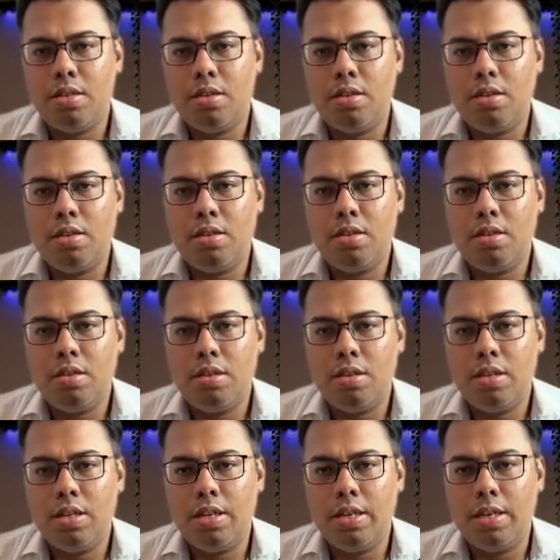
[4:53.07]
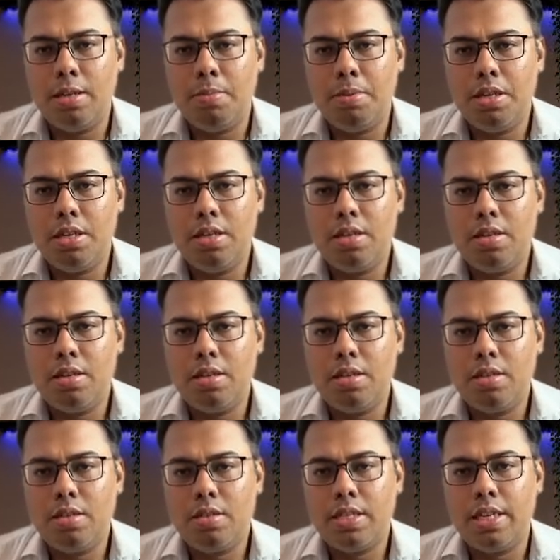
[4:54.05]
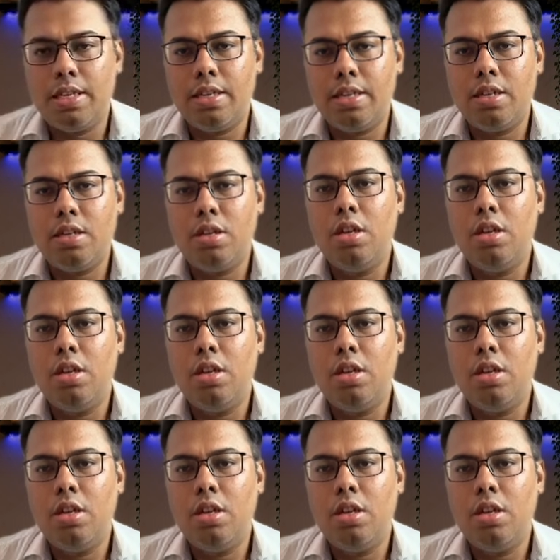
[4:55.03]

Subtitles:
a little bit center.